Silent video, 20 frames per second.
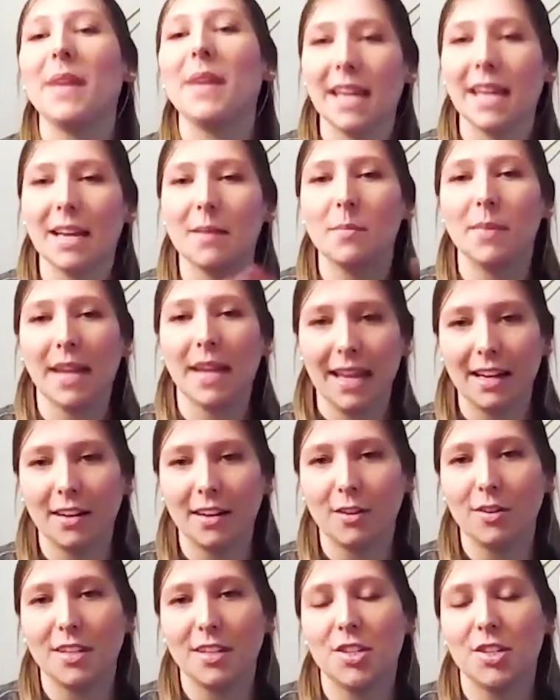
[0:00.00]
being in
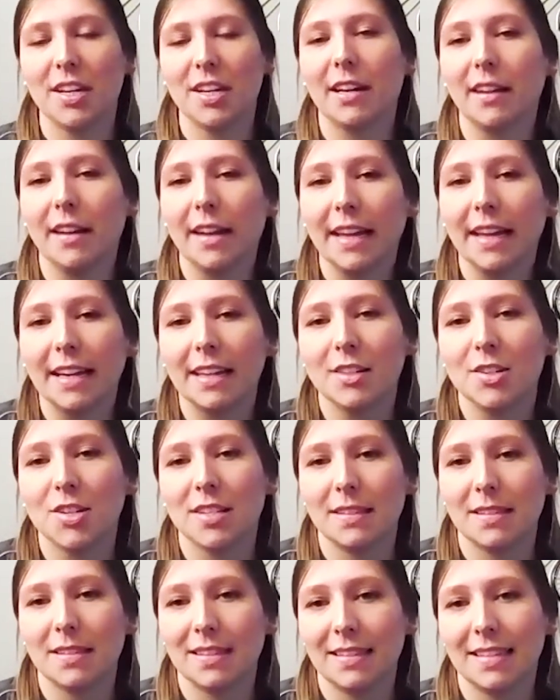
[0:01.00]
mechanical engineering and
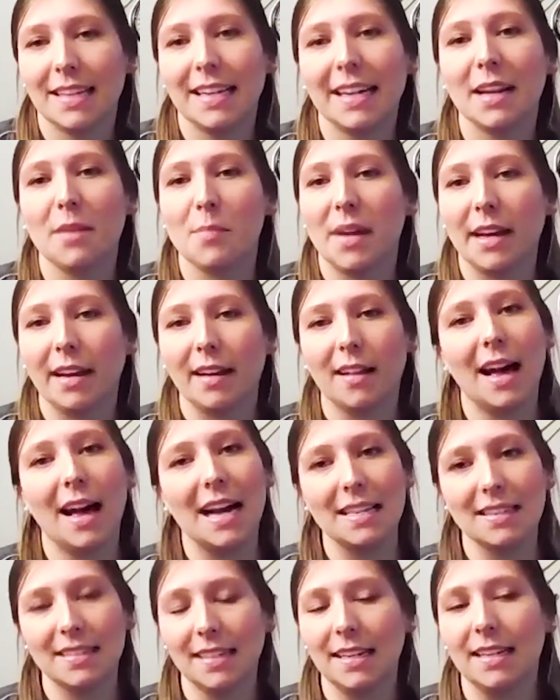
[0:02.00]
just sitting in my
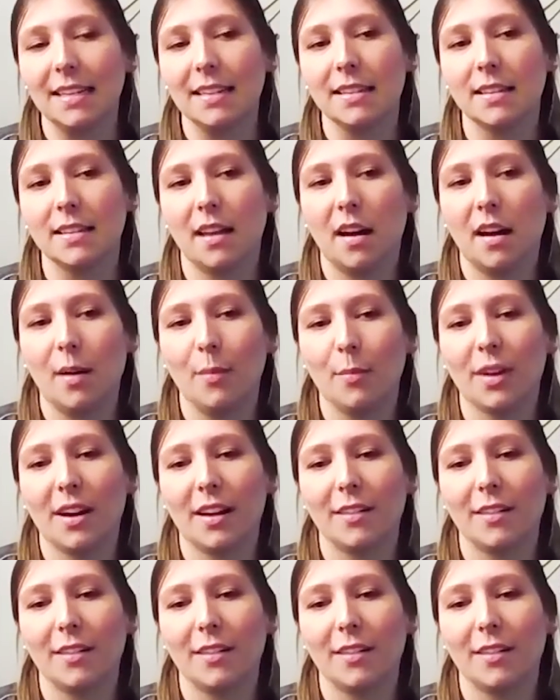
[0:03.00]
classes, um,